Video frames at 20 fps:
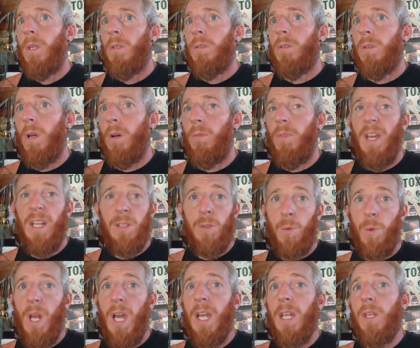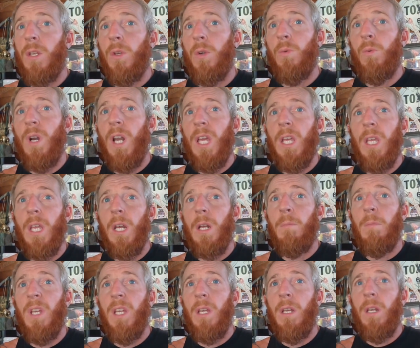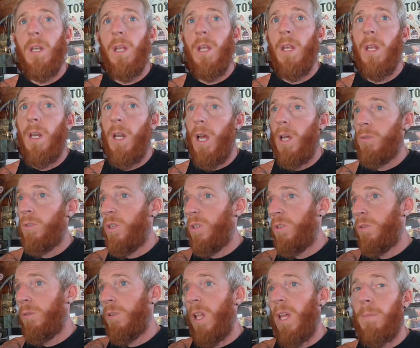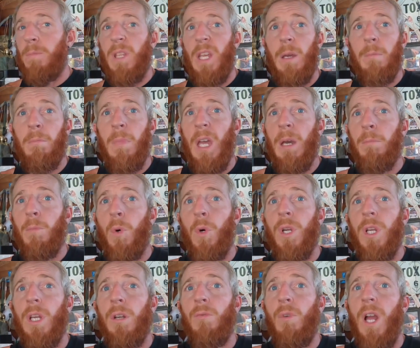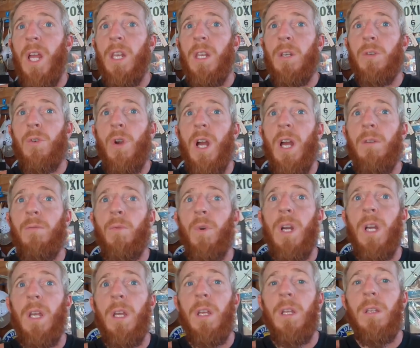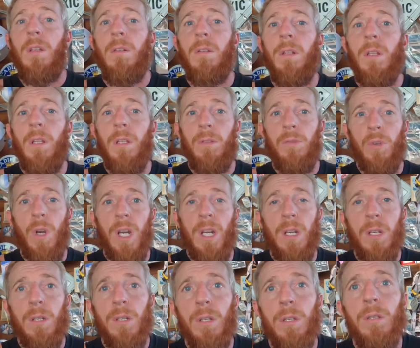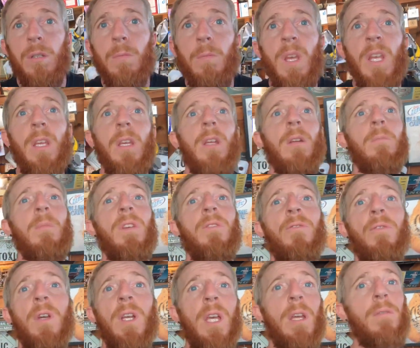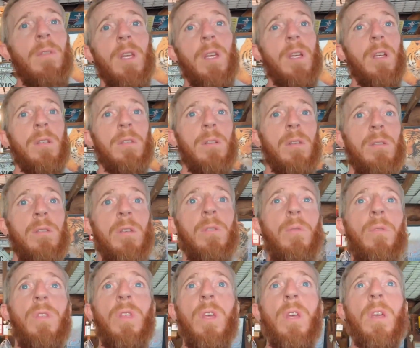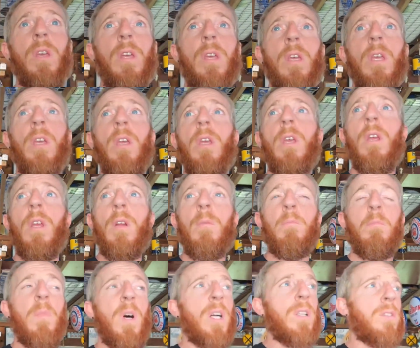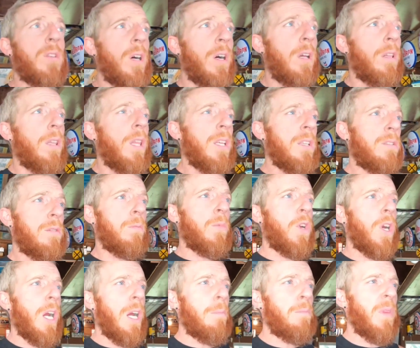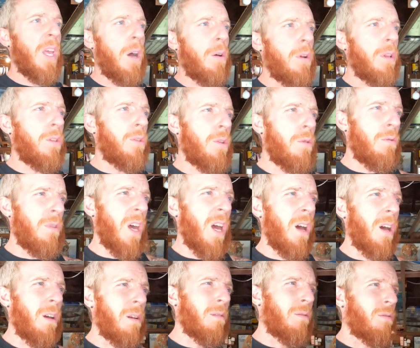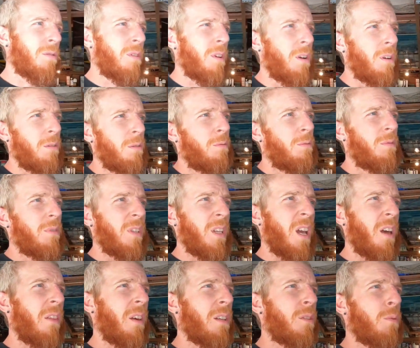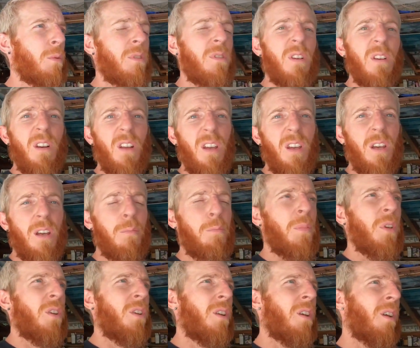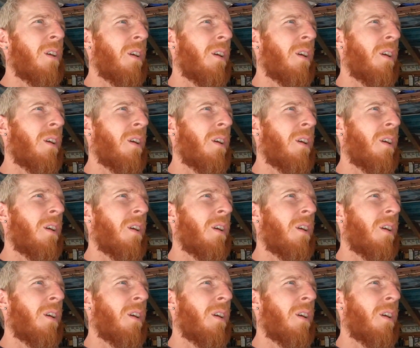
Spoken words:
So that's what I do when I get them in, and I'll just slap that bad boy in right in the driveway. That drainage system ain't gonna be forgiving because it's so thick, but I'll lay some crap down and do that. So yeah, that's what's gonna happen.